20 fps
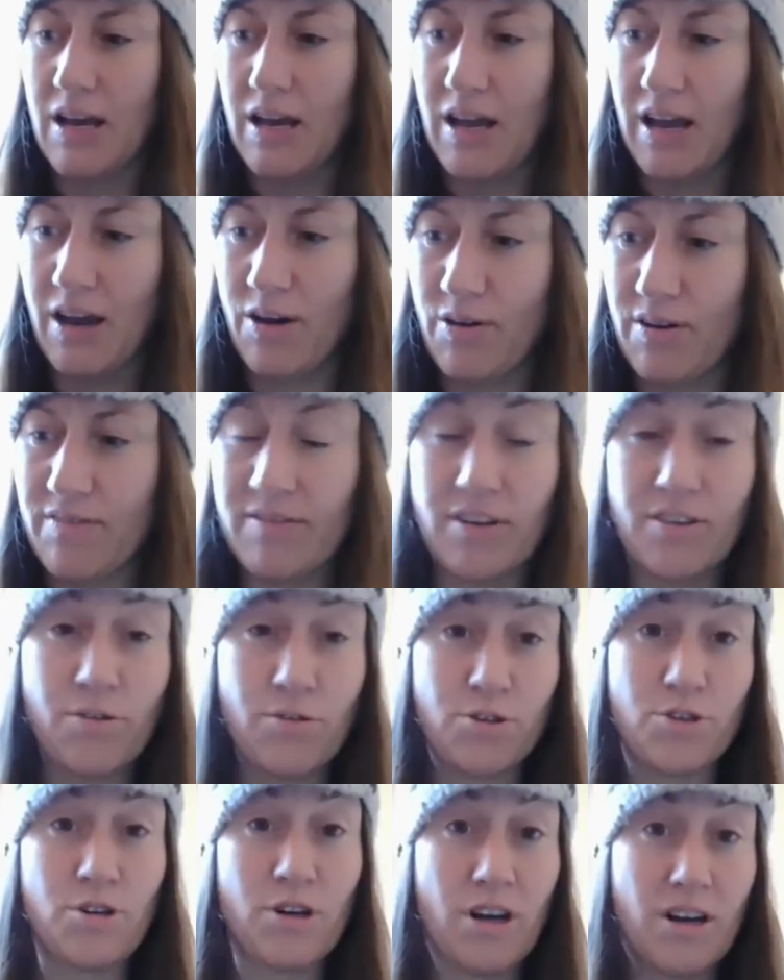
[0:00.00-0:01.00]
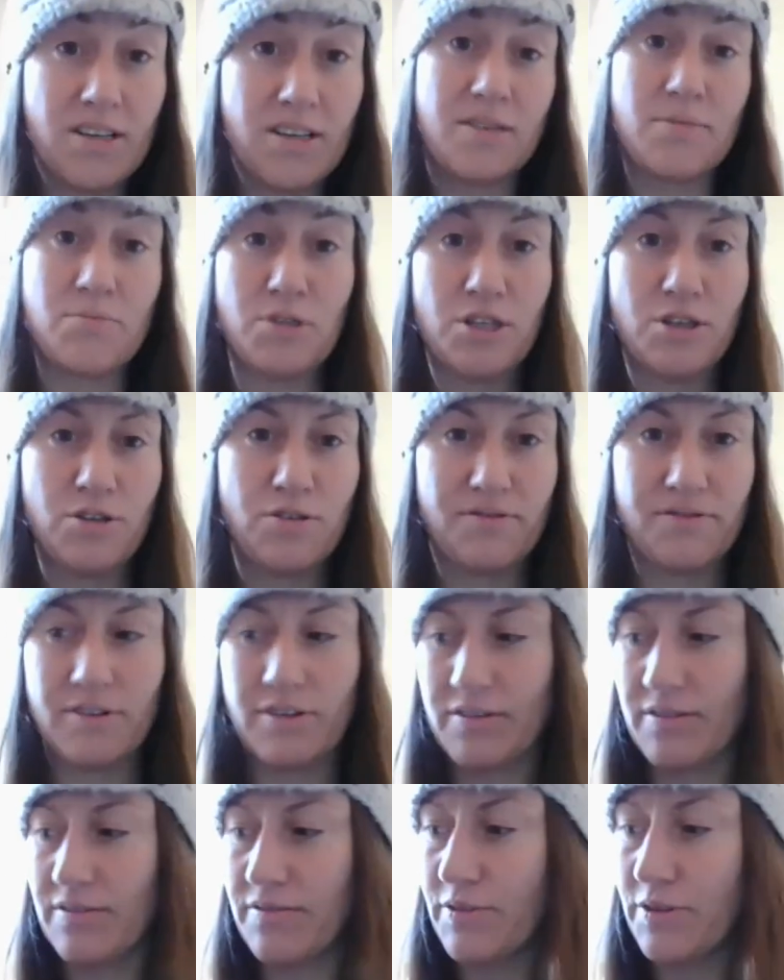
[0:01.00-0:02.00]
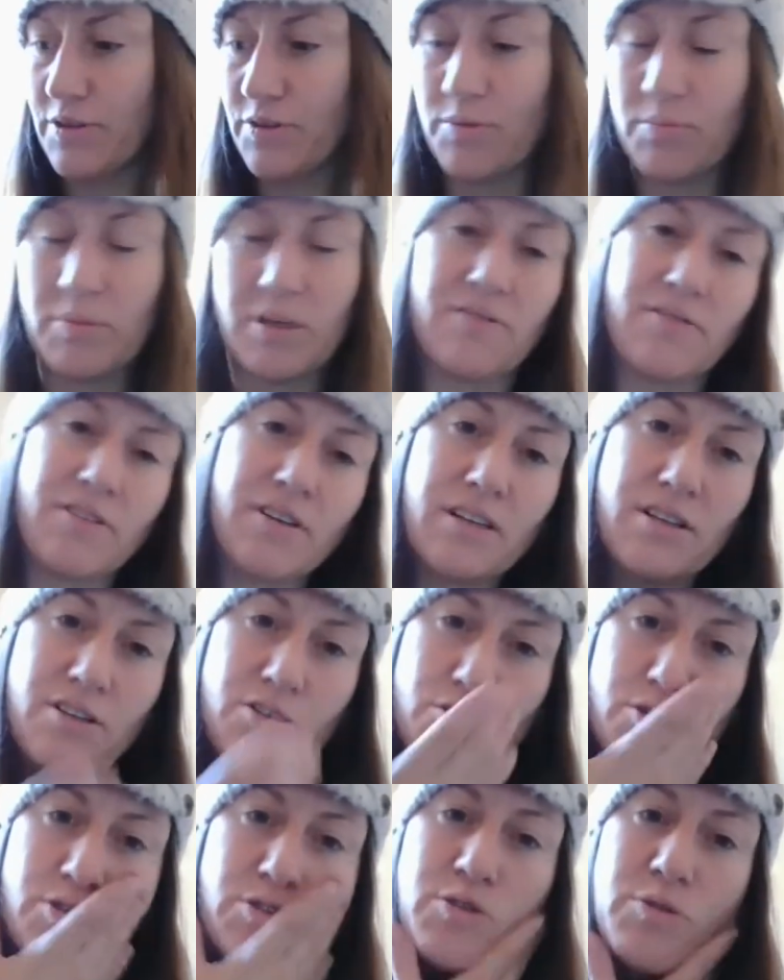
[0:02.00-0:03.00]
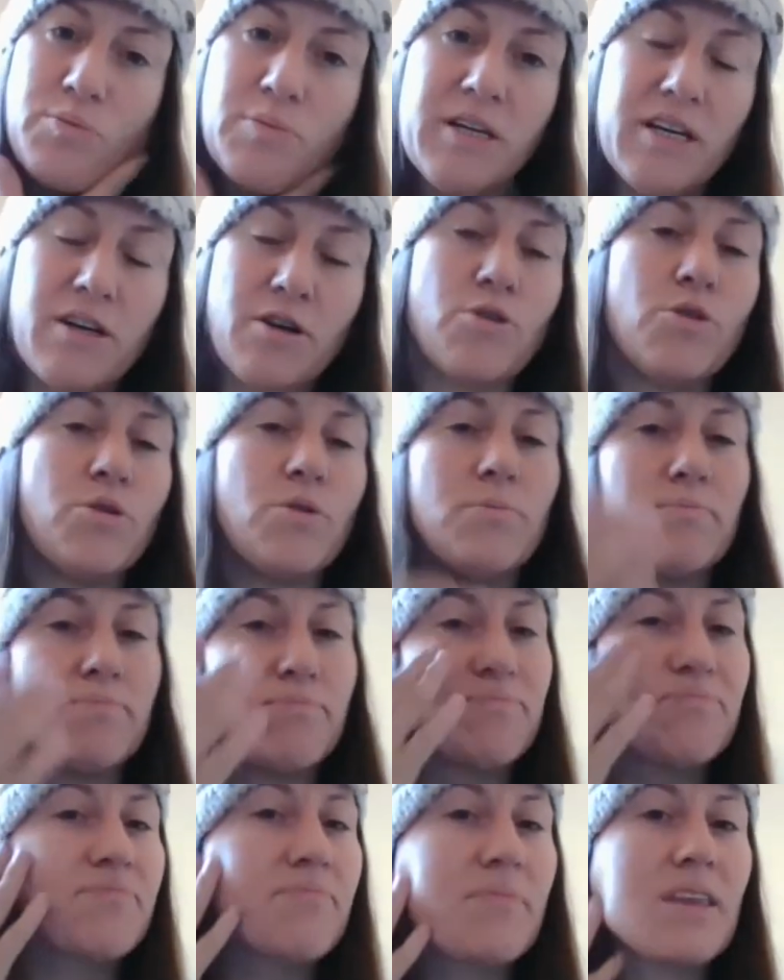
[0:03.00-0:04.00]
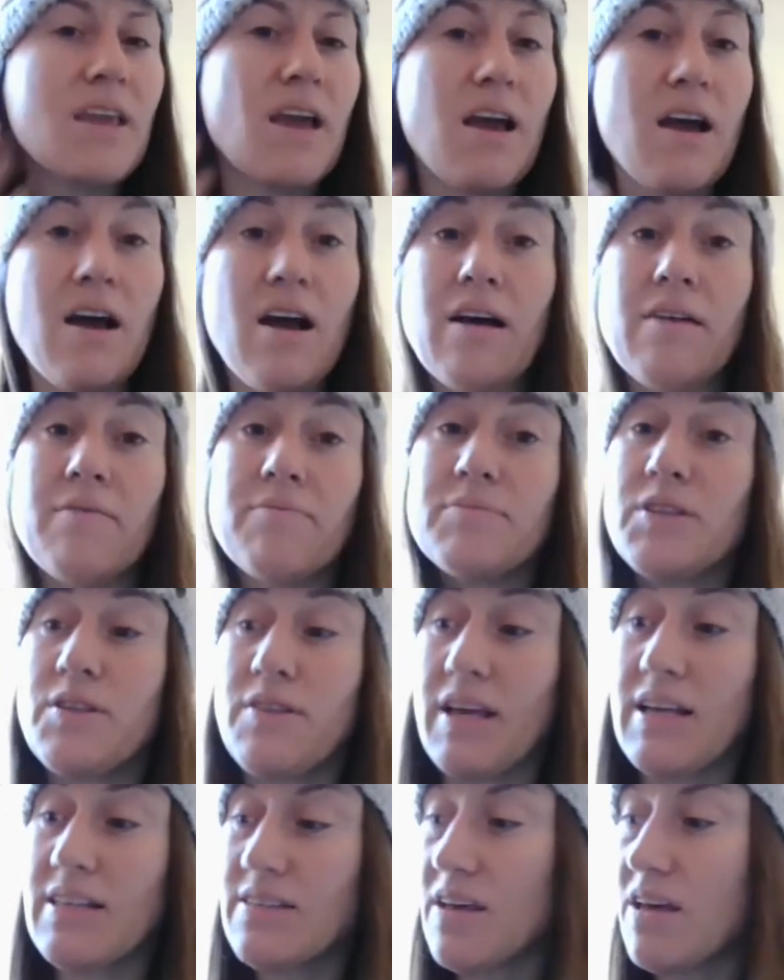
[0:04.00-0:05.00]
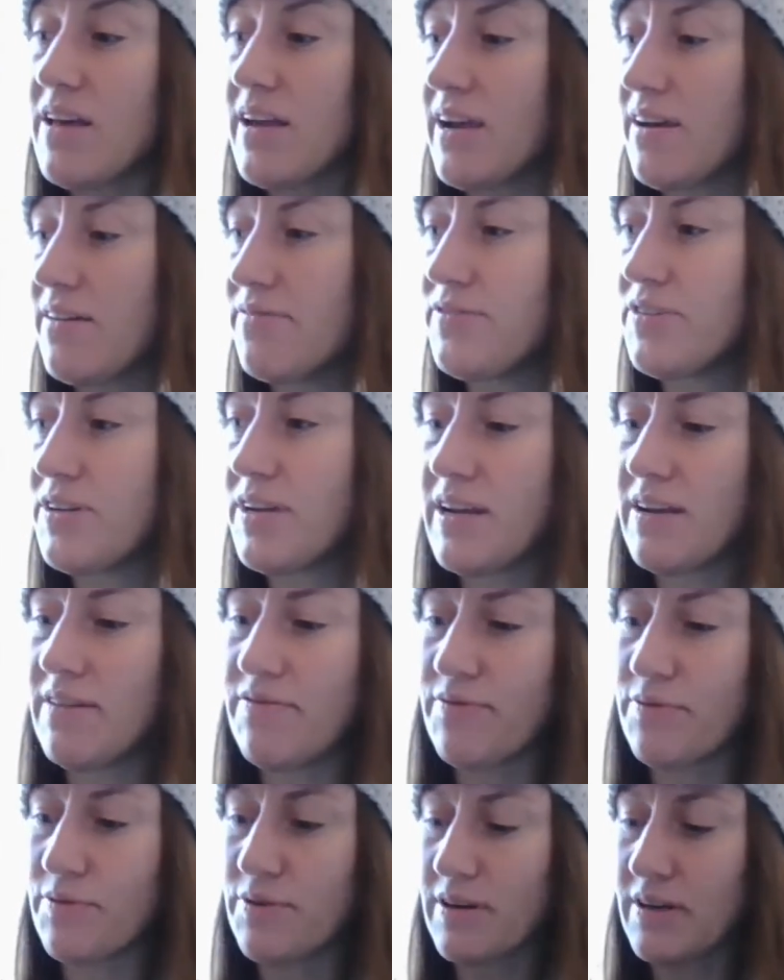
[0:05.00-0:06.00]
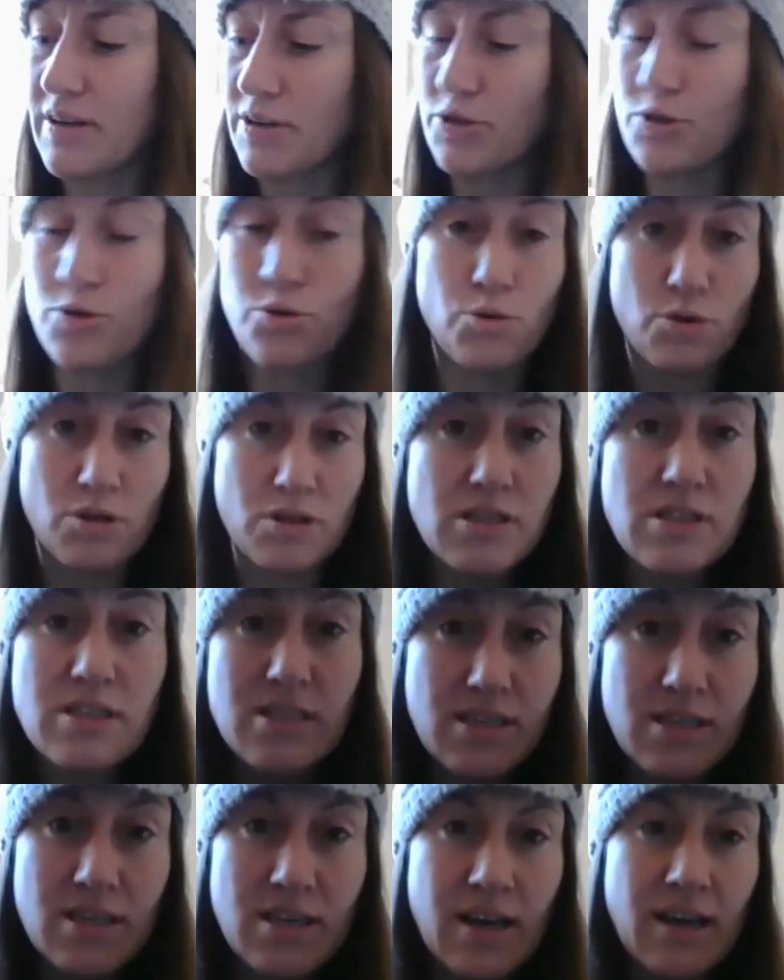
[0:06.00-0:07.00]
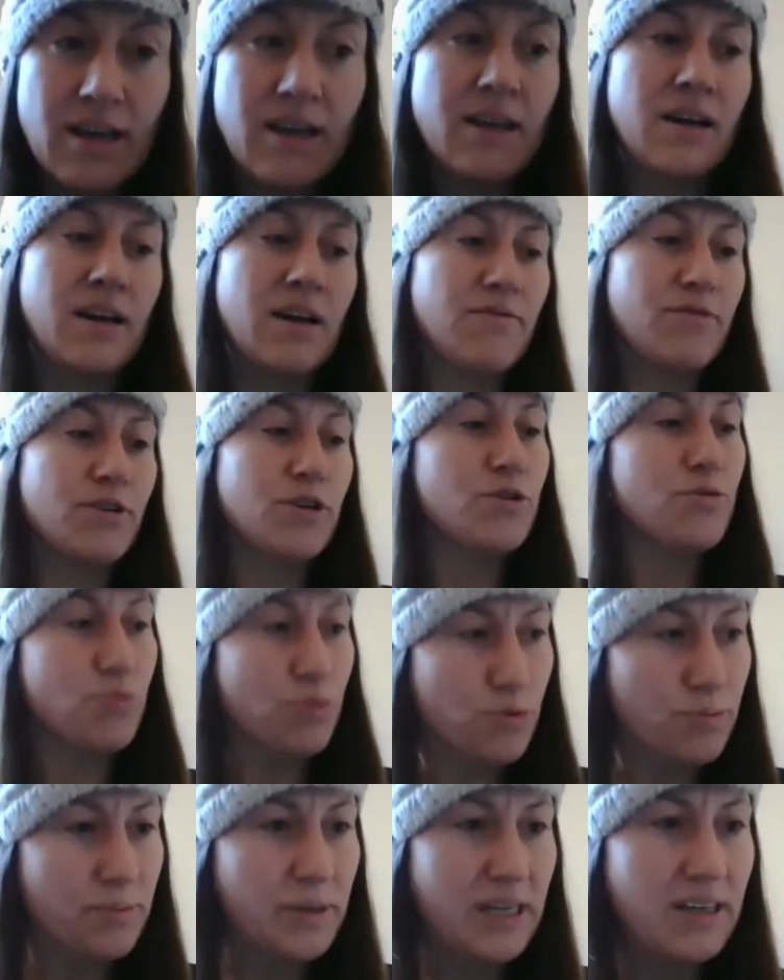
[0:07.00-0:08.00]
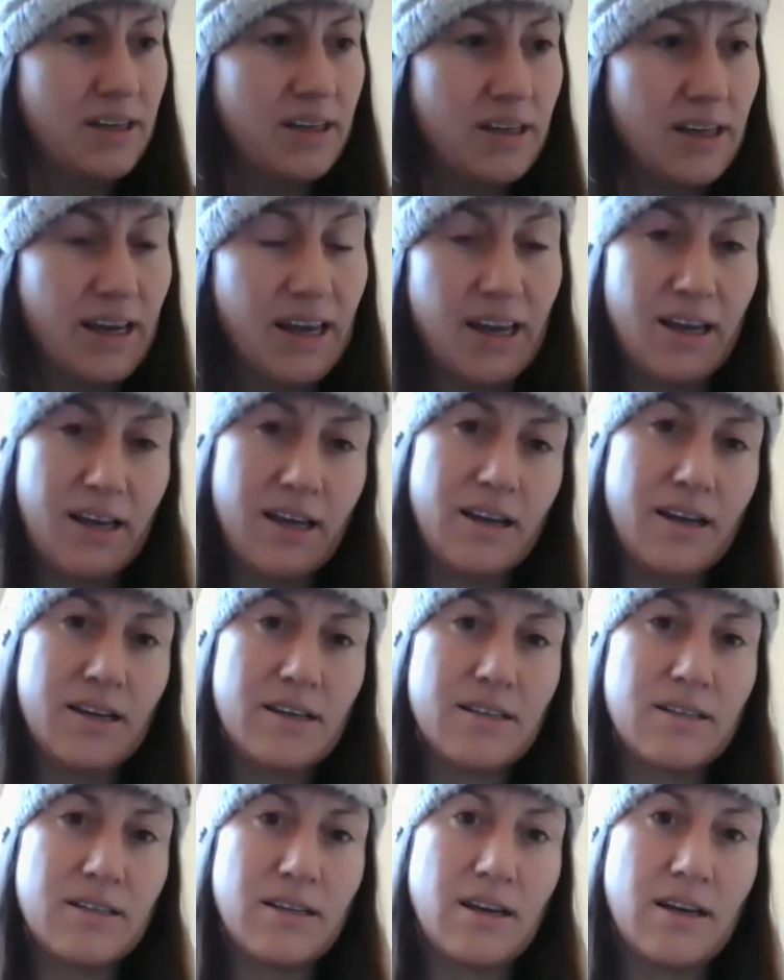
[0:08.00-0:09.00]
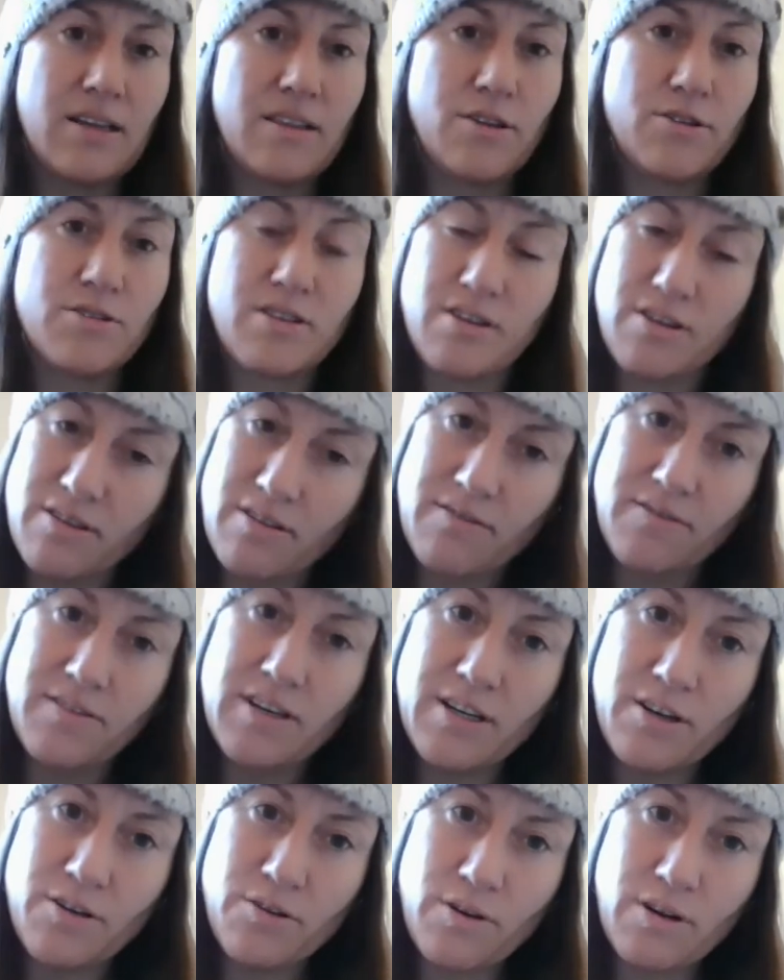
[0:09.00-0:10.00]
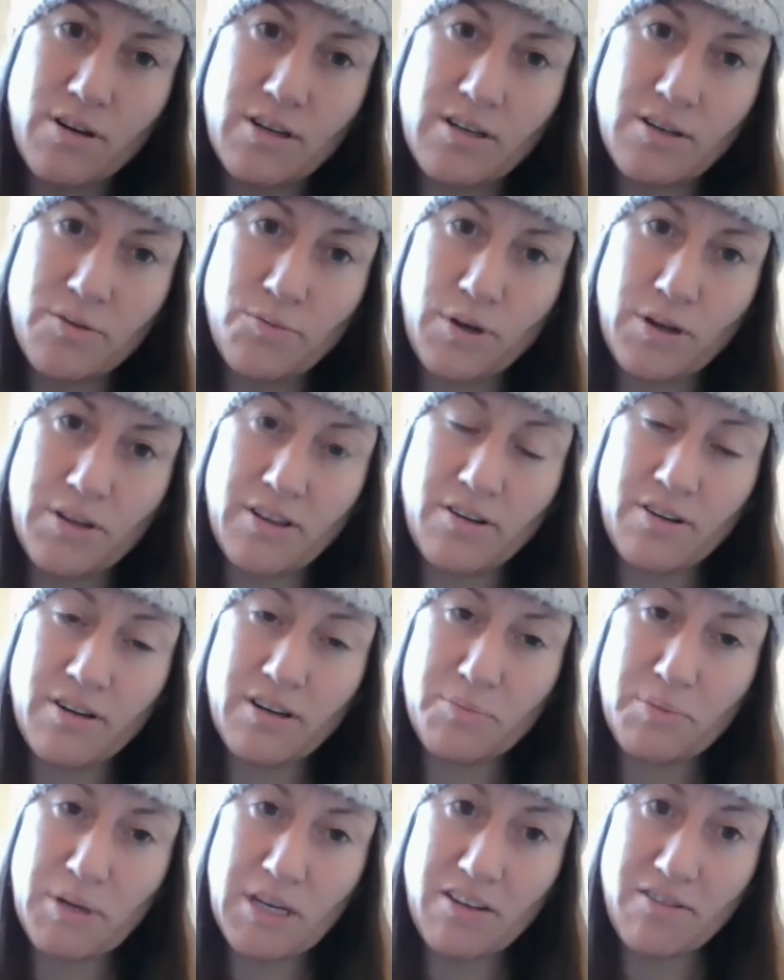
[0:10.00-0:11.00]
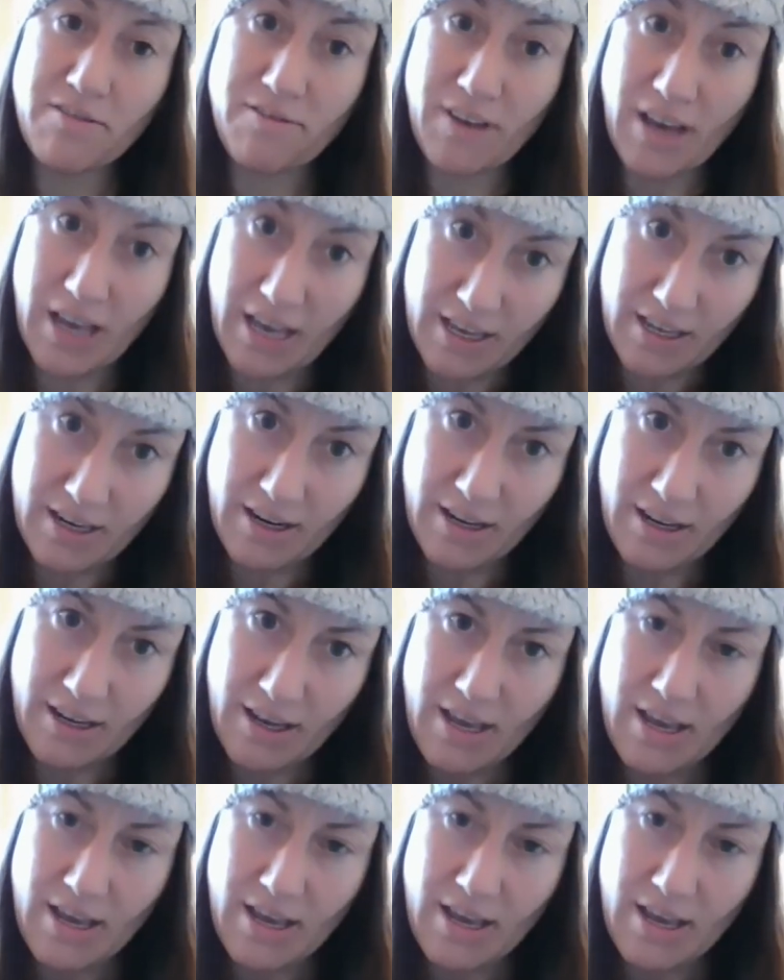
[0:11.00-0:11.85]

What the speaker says: However, those are awesome too for grooming if you're going to do the grooming at home. So that's all I have today for tools for grooming. And there's another video on what they're being fed